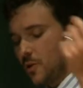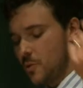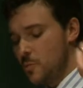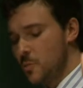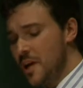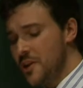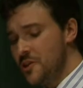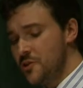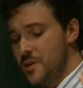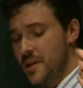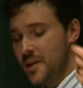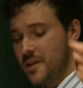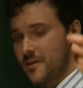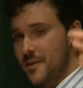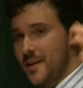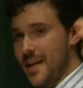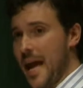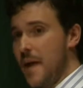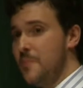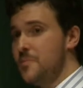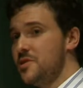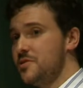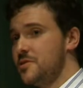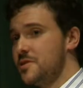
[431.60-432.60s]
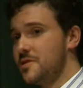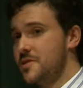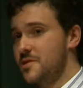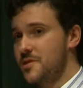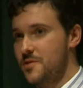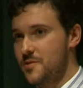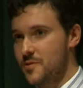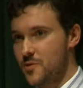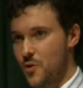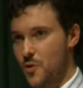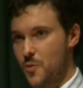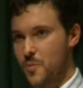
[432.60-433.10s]
when you hear an
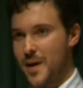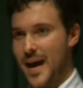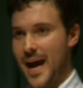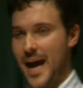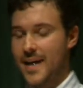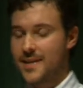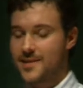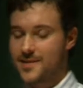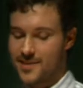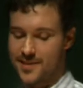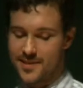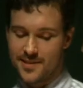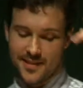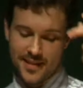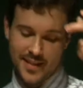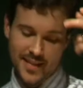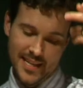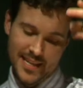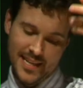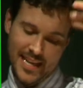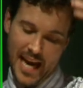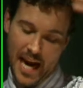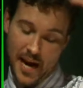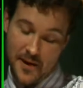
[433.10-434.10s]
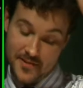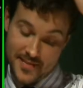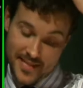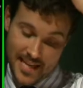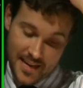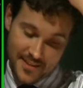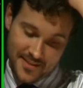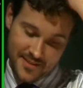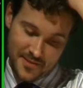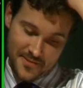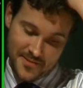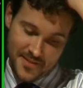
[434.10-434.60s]
ambulance go past, and I was
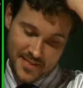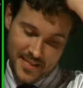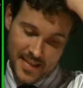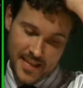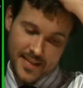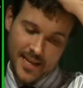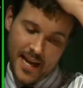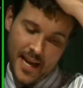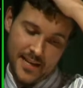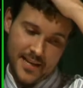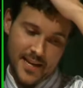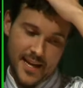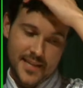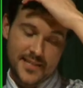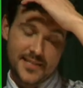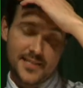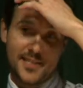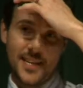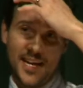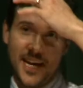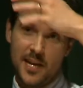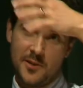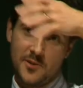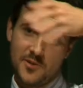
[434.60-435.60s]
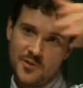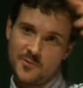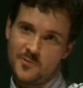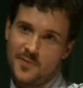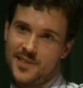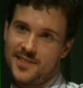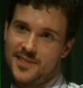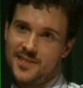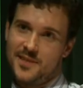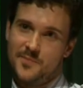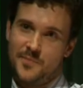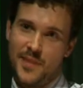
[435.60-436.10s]
out obviously at Case today, and so
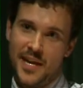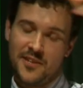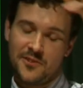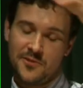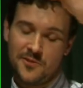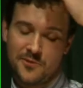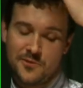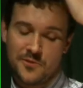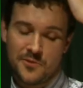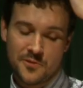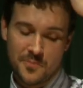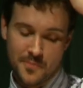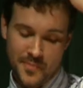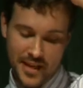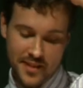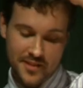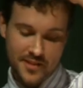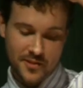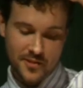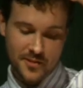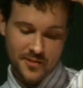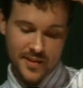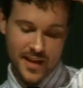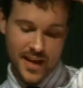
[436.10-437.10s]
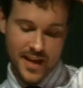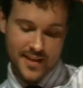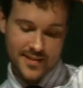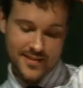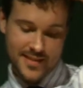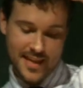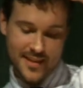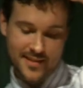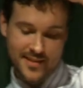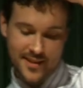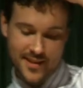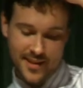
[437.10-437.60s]
with the medical
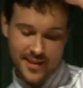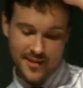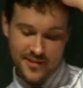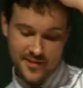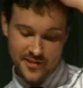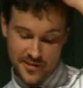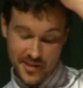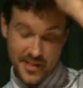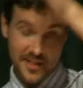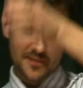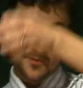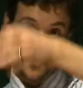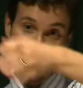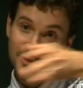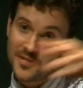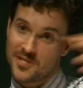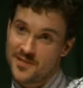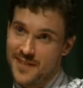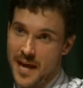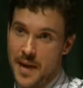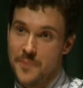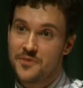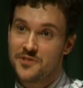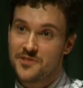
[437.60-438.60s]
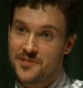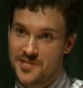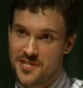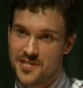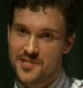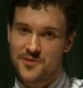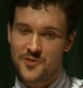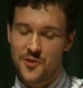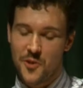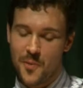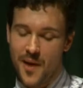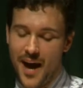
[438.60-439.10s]
center there, you hear lots of
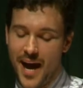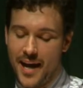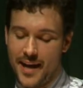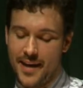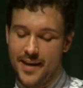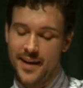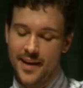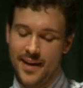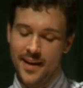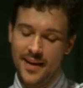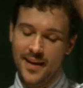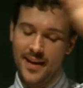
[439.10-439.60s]
ambulances go by,